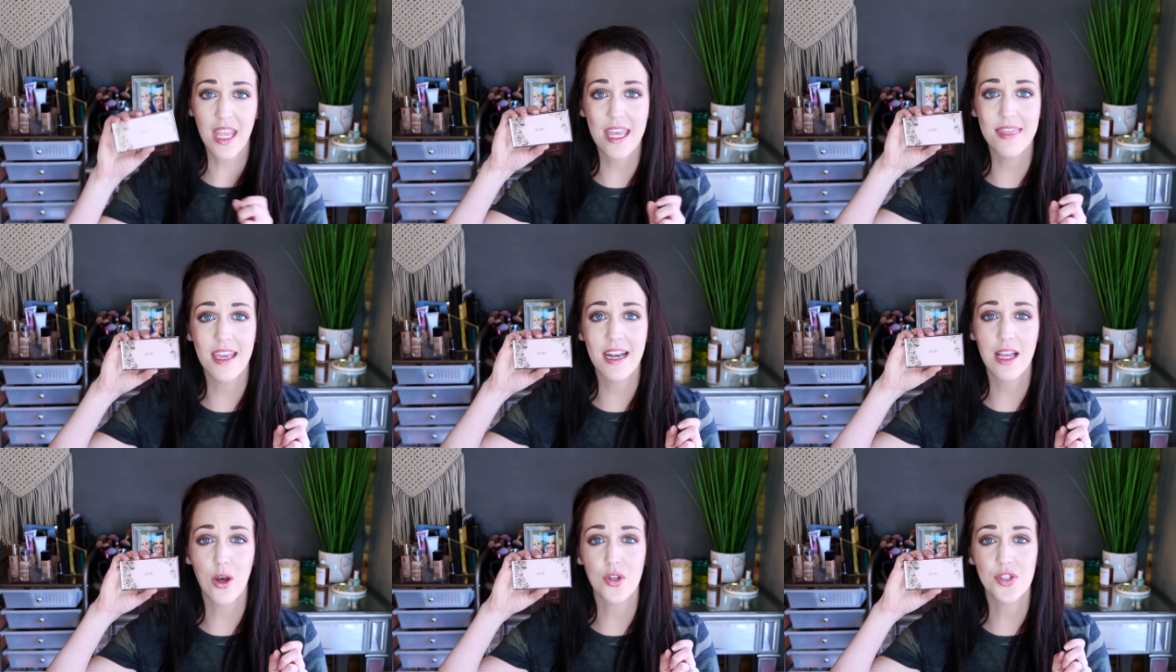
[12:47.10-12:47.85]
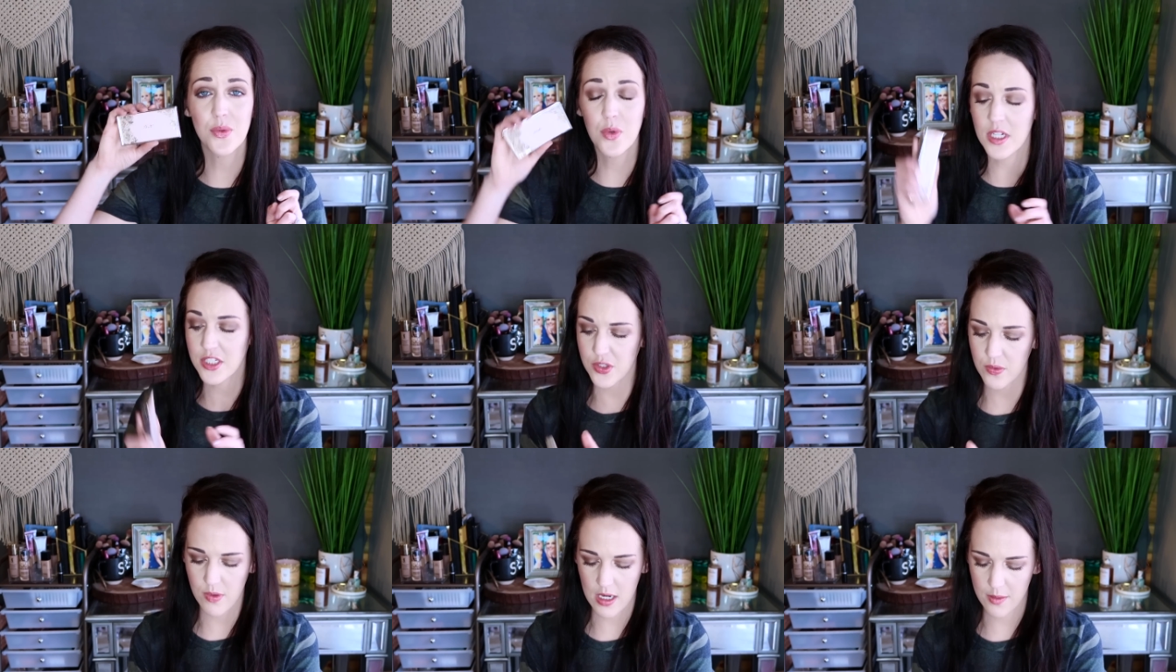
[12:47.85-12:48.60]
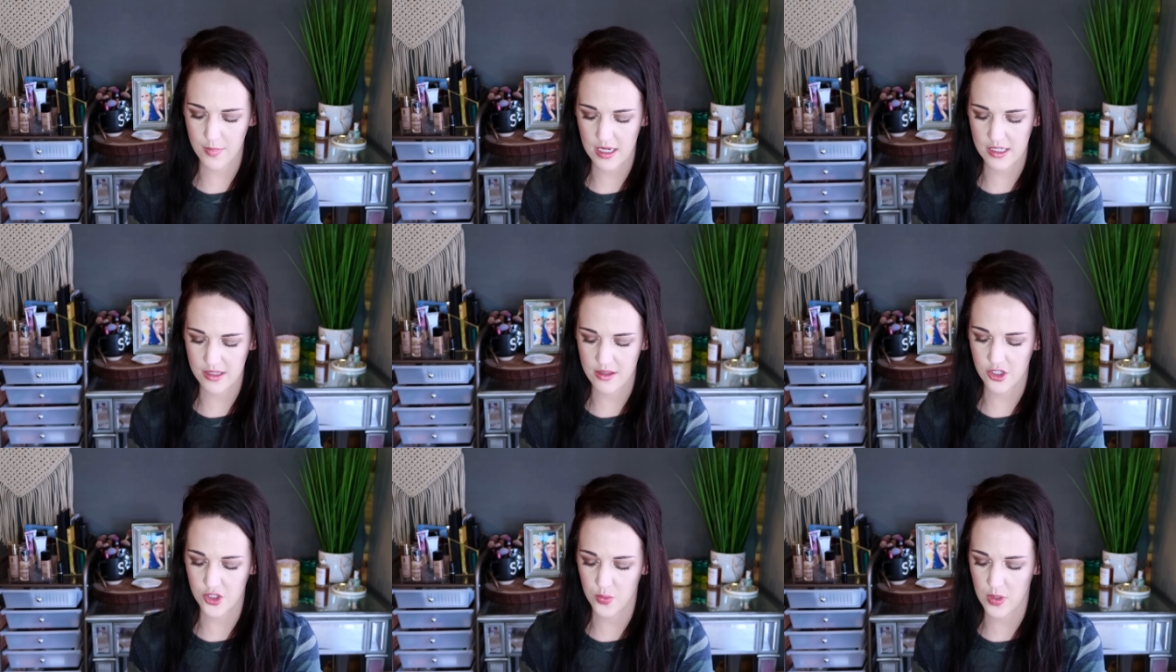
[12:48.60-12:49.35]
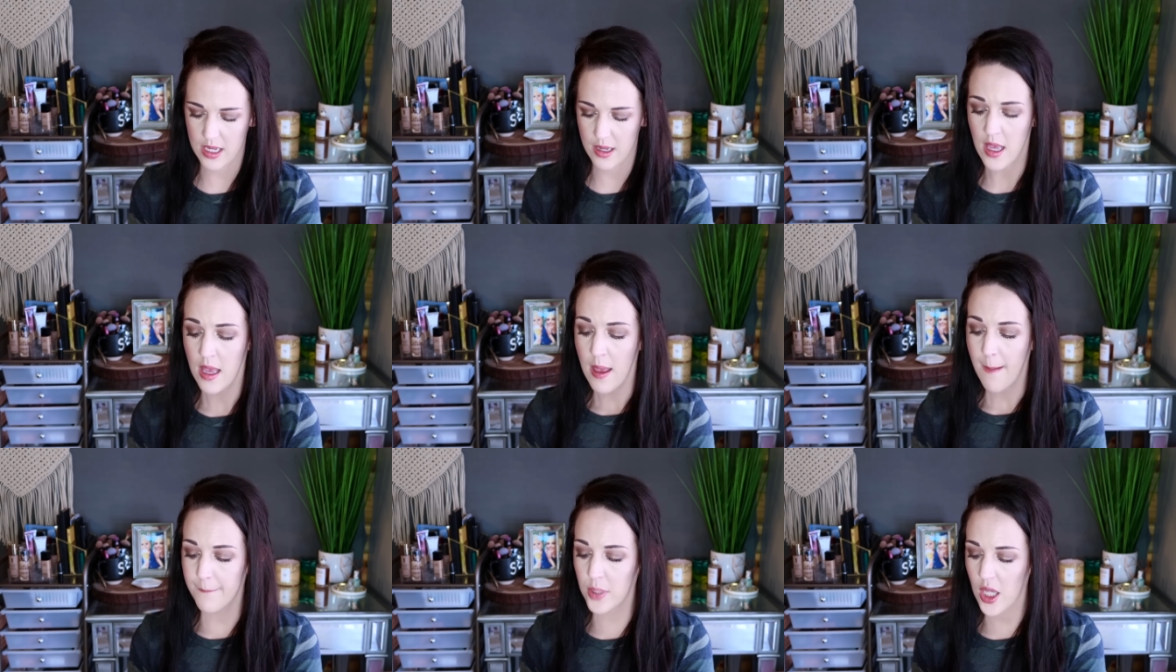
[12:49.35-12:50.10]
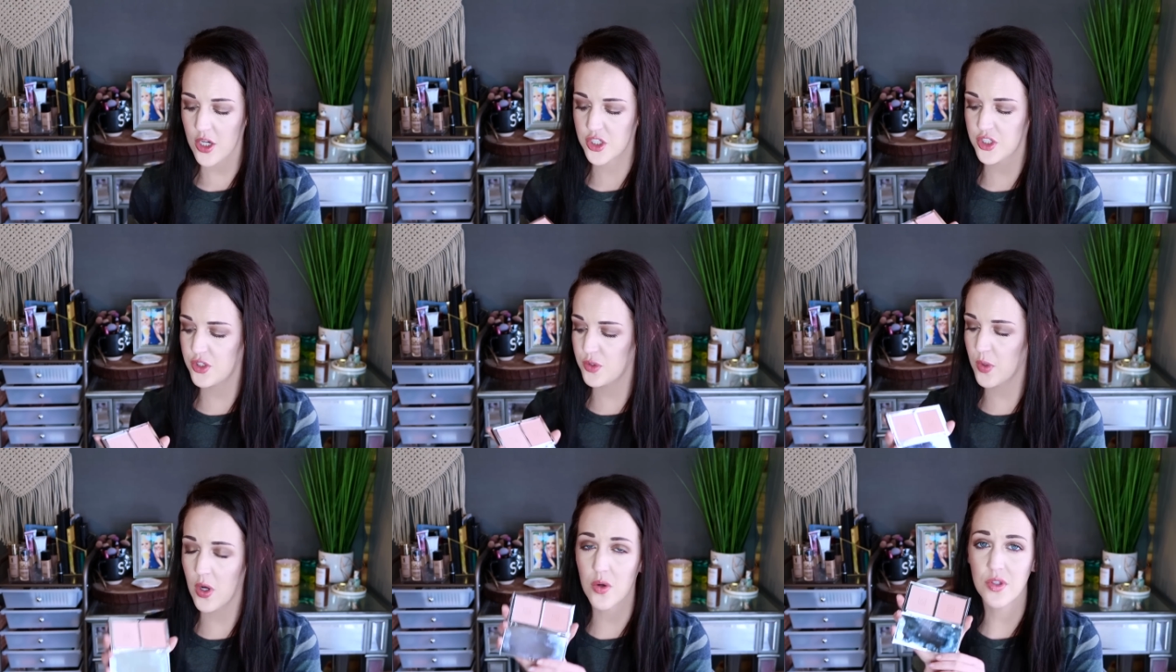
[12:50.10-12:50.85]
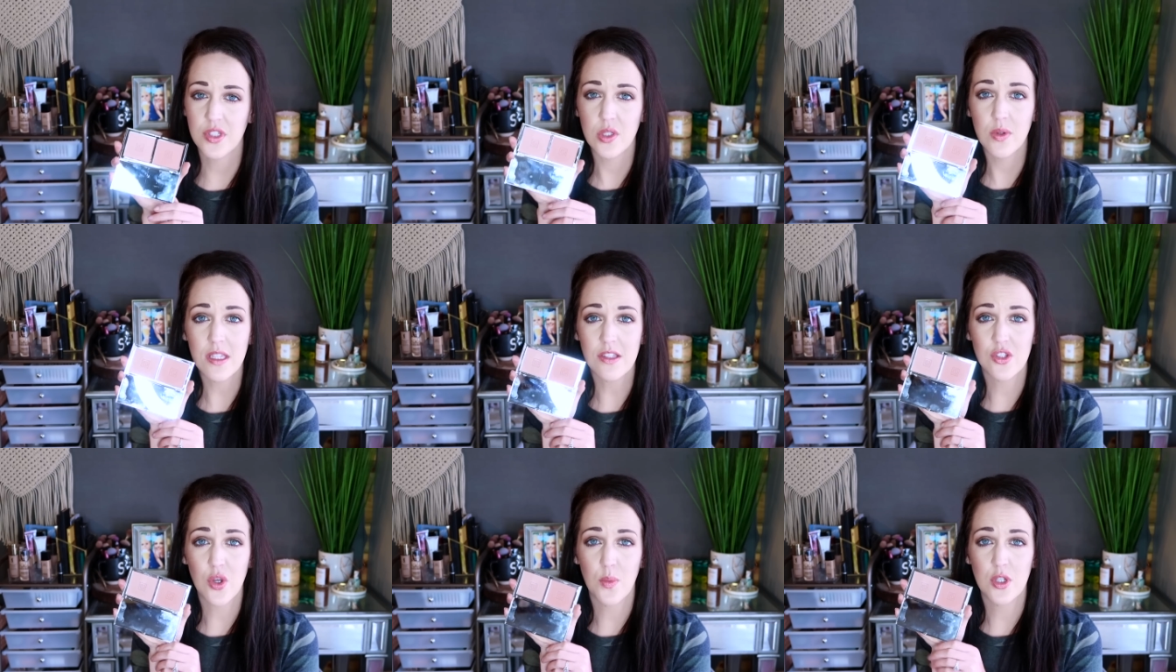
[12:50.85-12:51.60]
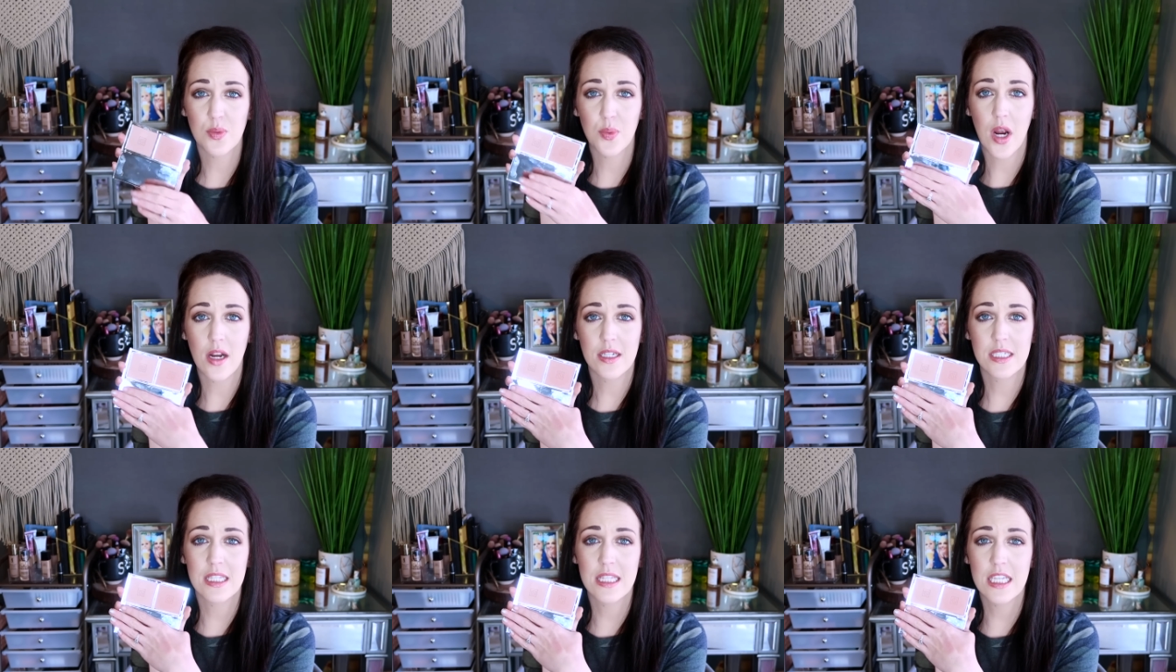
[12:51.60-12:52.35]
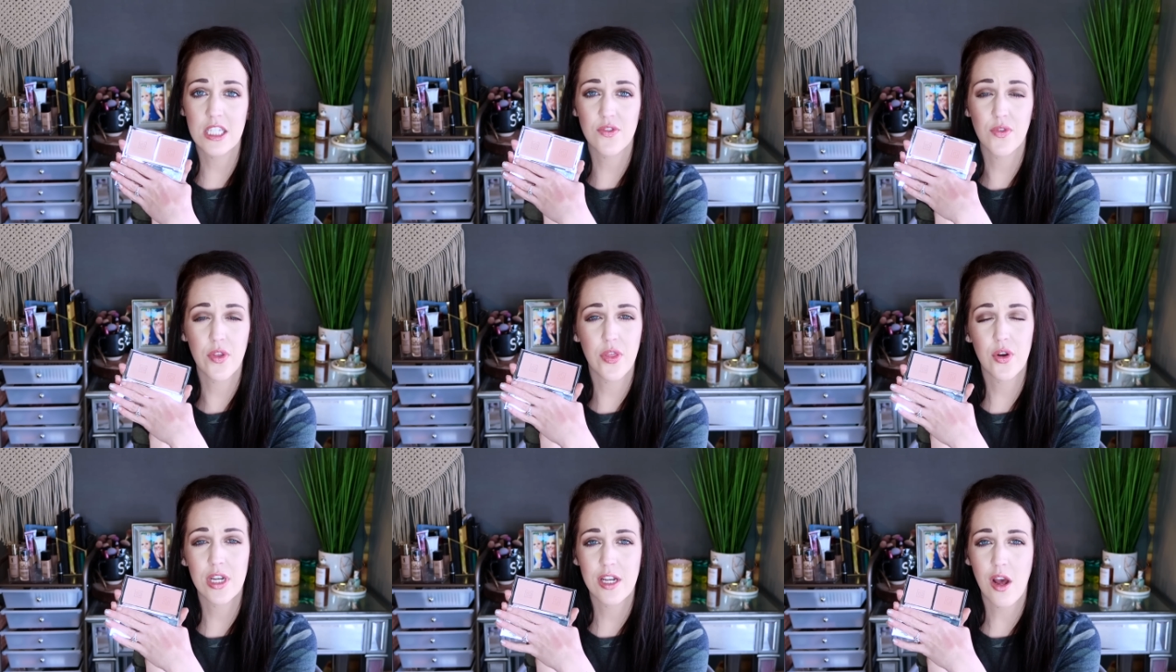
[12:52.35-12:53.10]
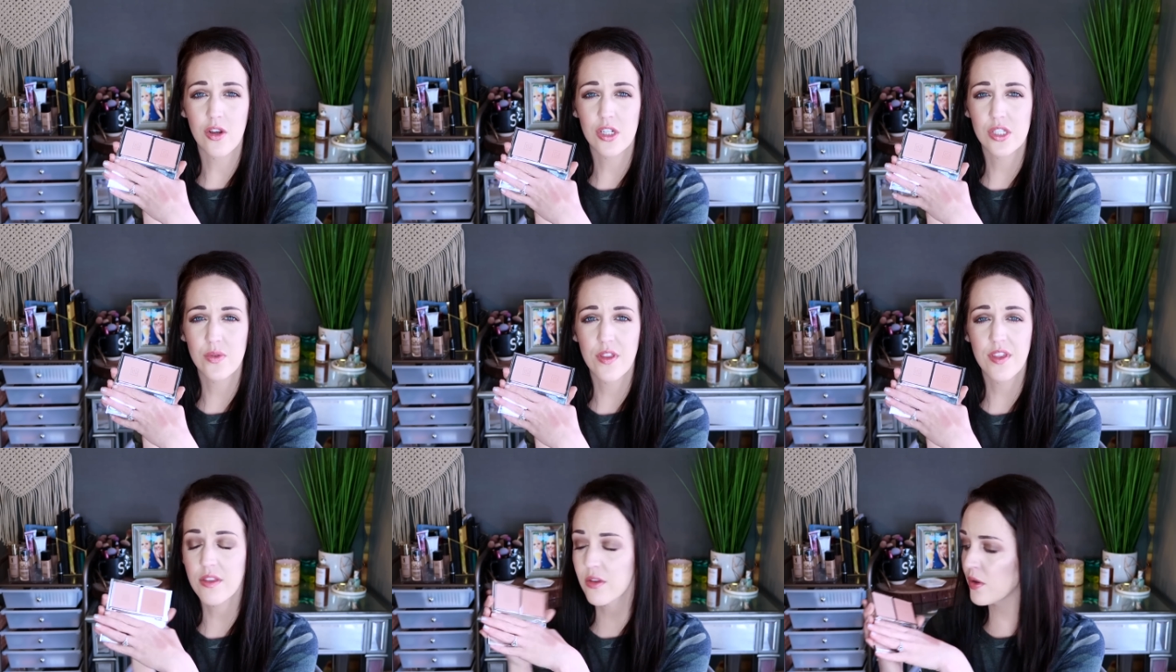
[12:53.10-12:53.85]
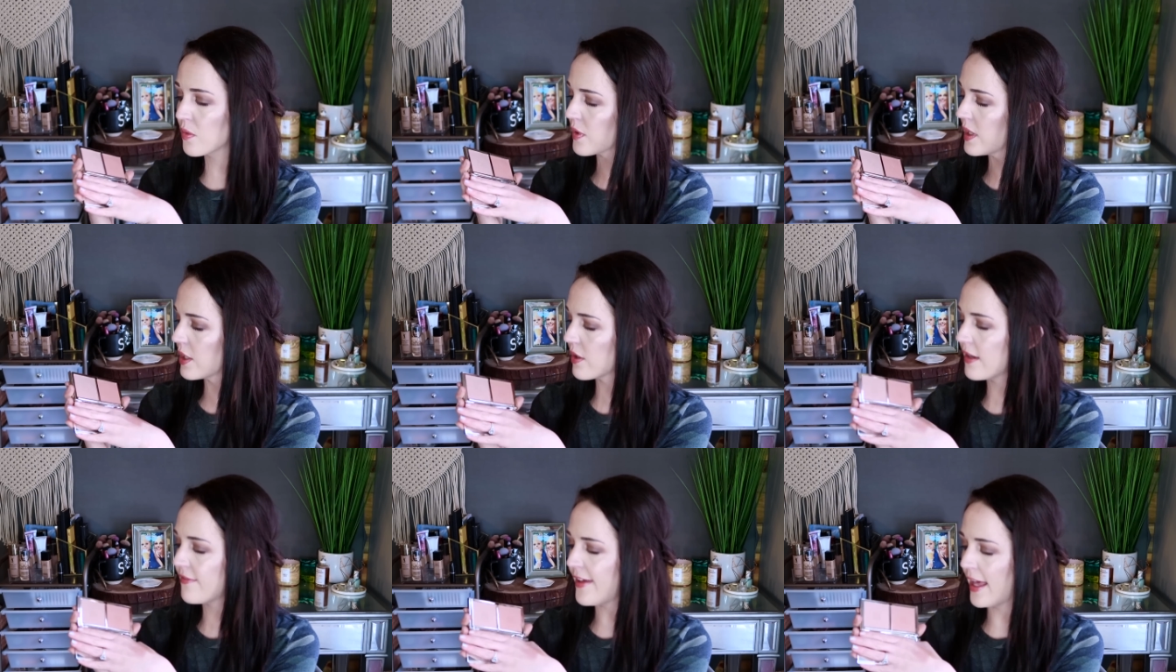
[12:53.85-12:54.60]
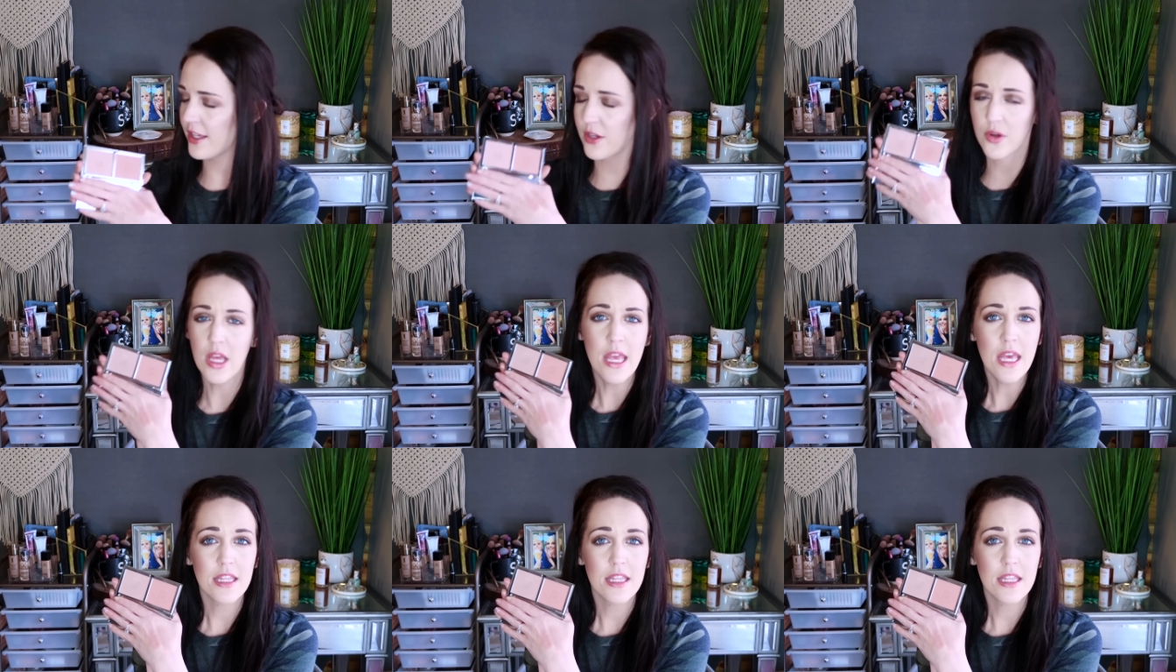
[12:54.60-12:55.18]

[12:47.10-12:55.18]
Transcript: And then I also wanted to recommend the Jouer Blush Duos. You get so much product in these for $30, so I think they're a really great value.